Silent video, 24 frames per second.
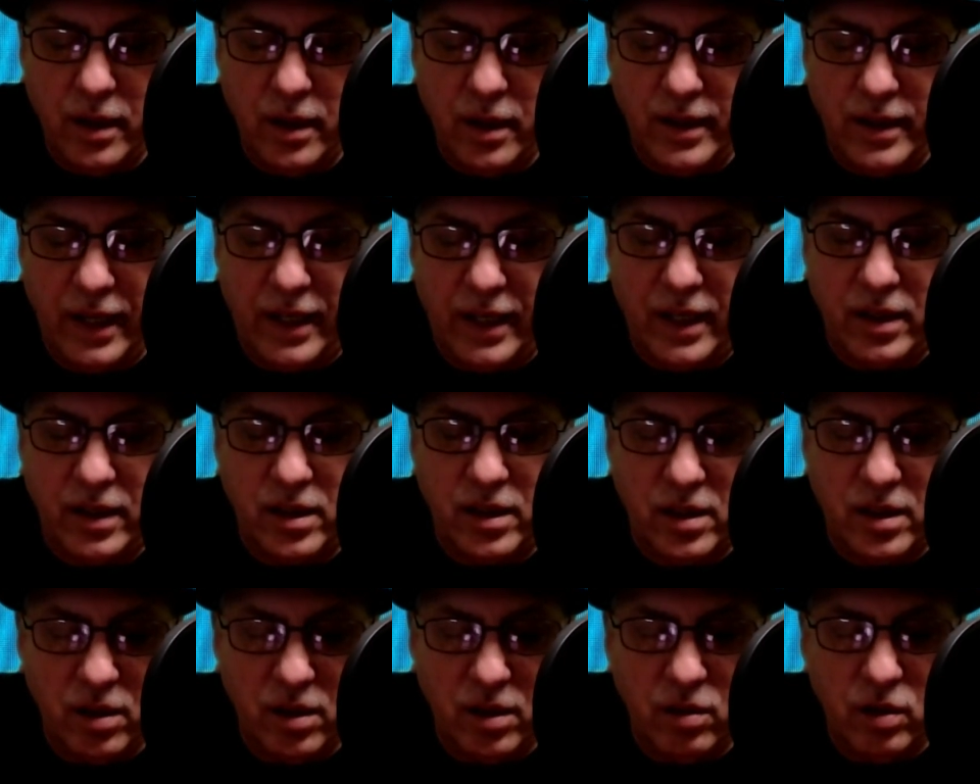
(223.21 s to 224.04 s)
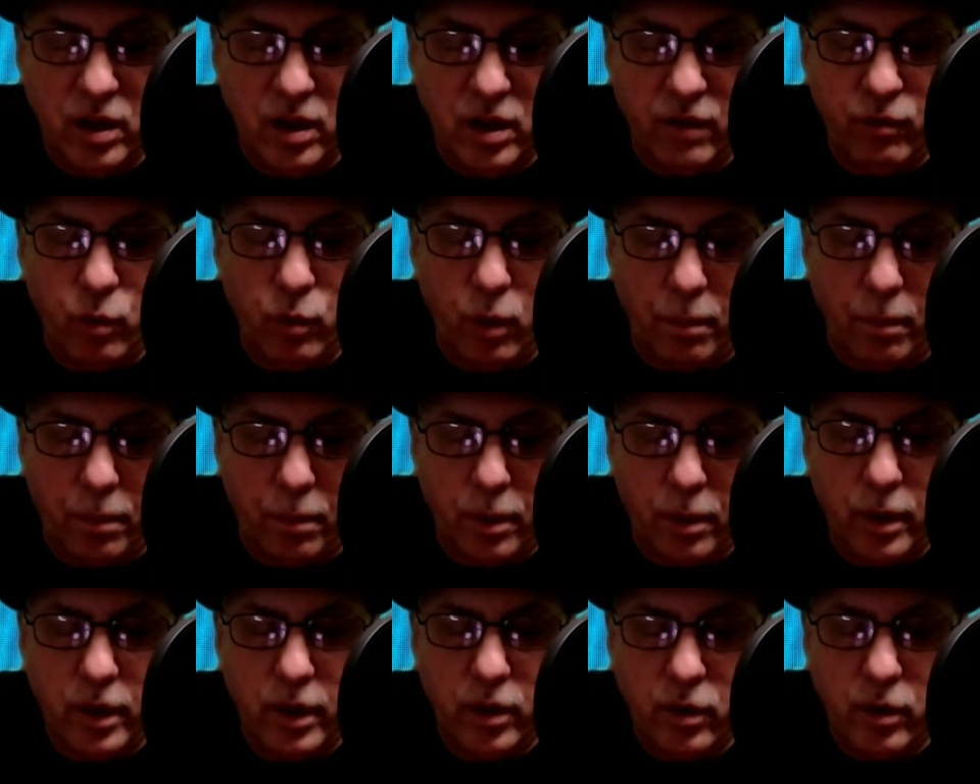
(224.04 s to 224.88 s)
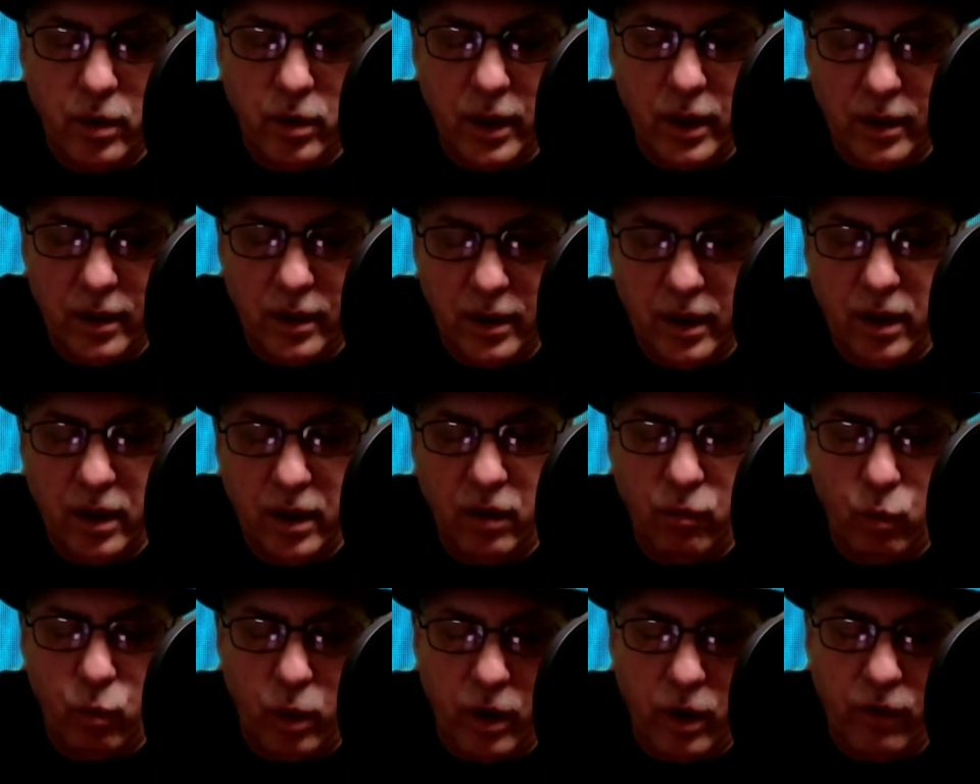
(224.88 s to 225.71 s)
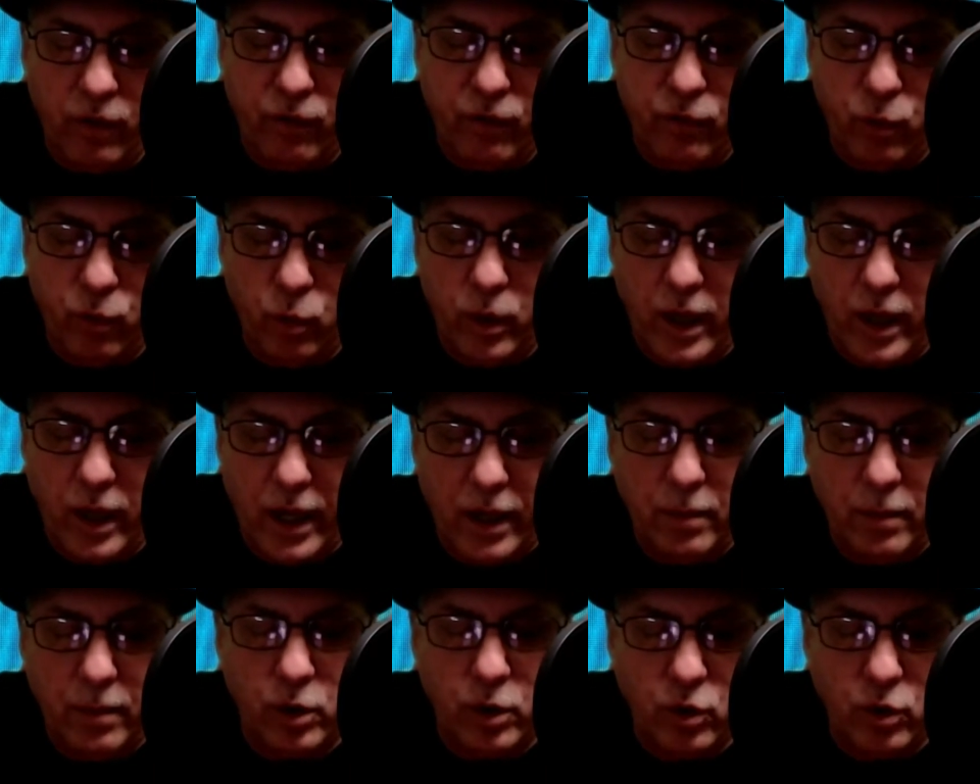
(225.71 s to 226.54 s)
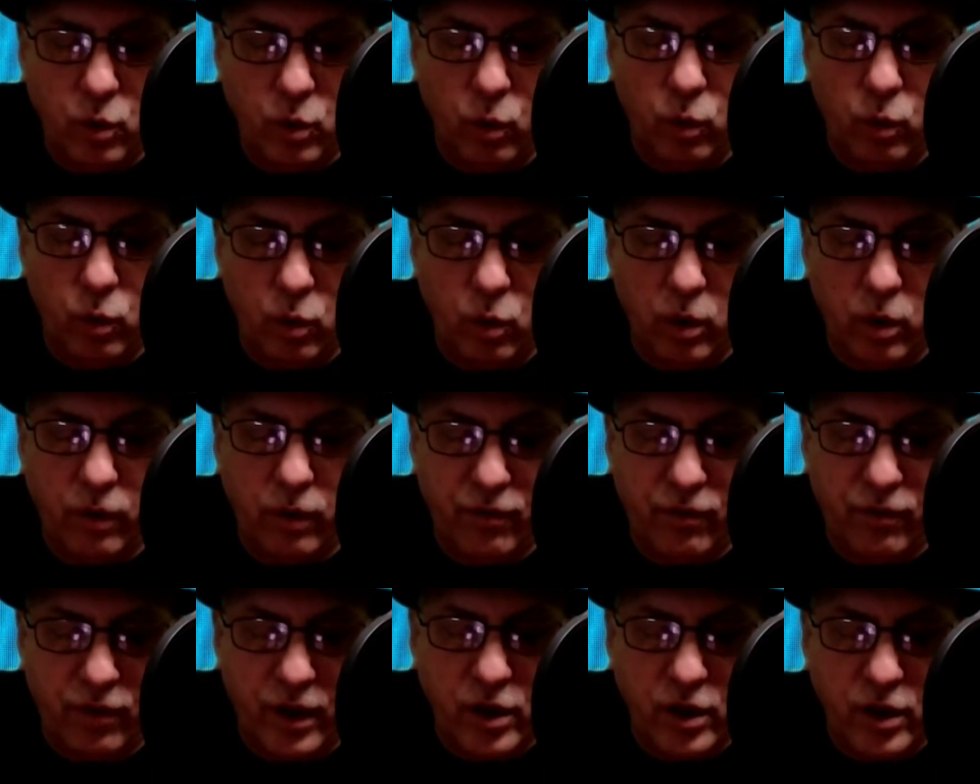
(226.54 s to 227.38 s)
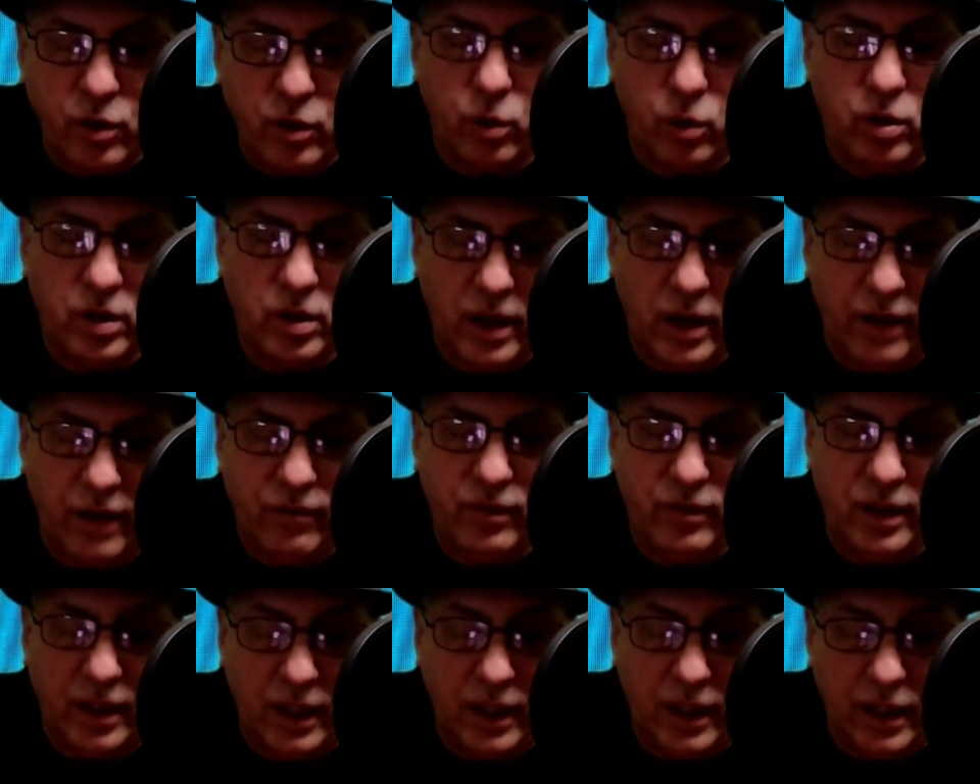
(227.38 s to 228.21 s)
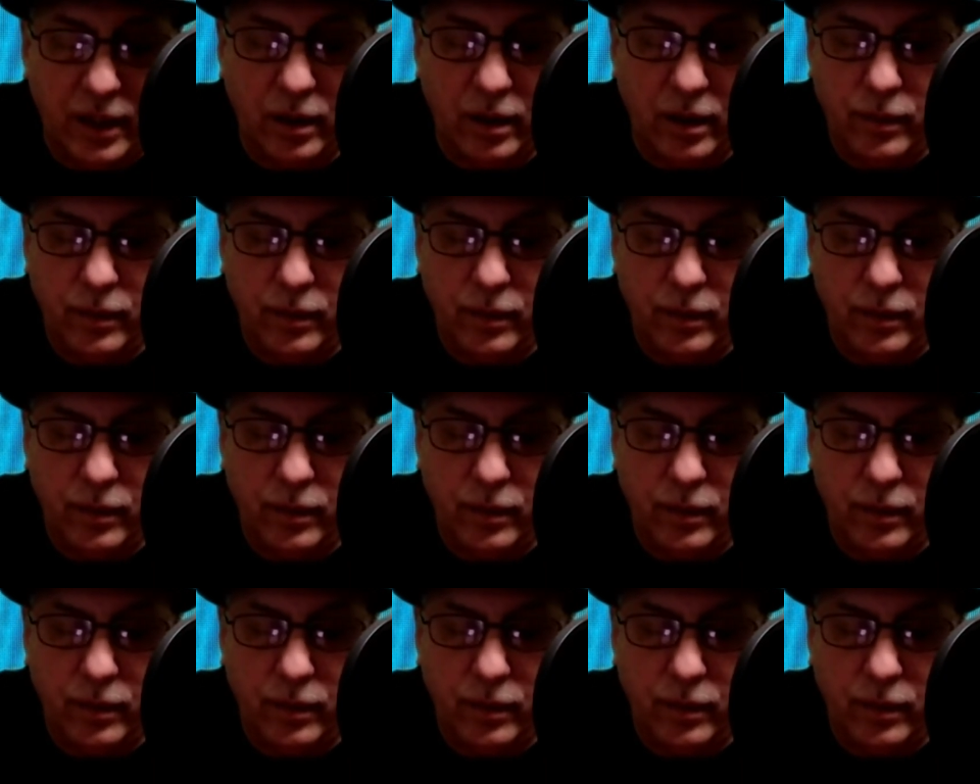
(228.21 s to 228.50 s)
they can still give you a pretty good idea of when a food item is no longer fresh or safe to eat.